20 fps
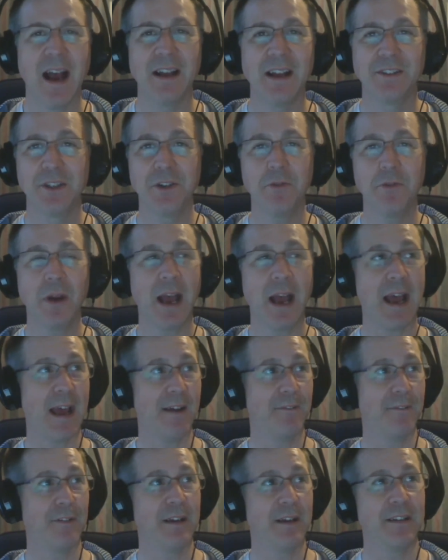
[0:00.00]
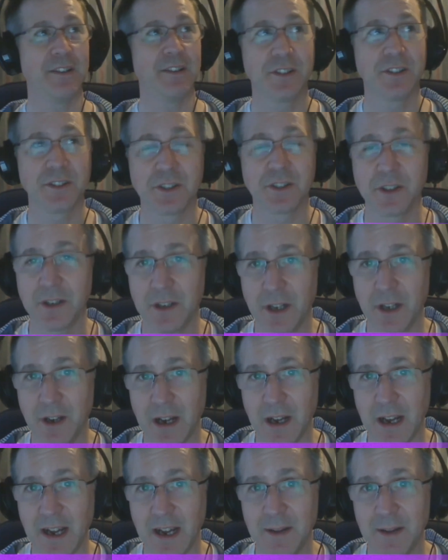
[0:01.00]
I do have, just so you
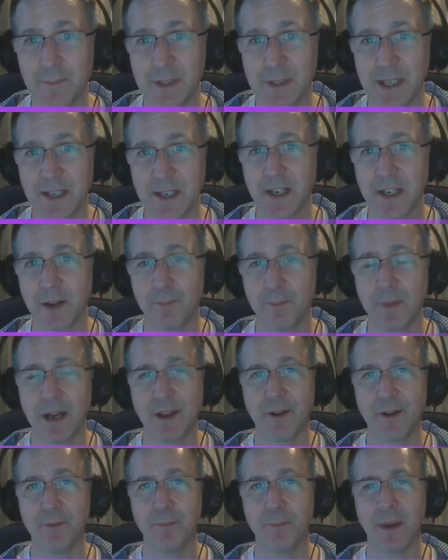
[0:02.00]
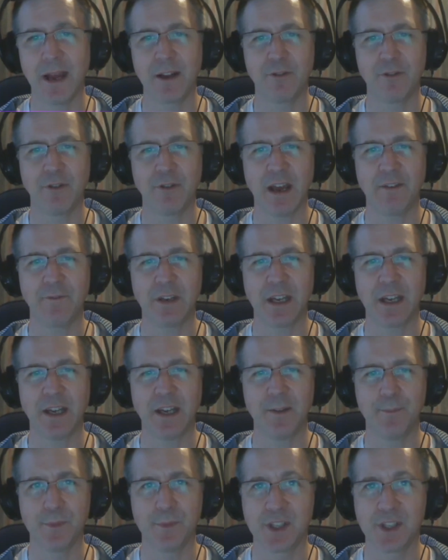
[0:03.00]
know, I am setting up my own Minecraft
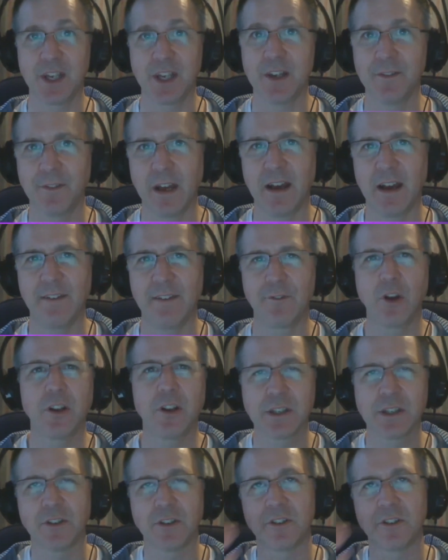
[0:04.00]
server. I've got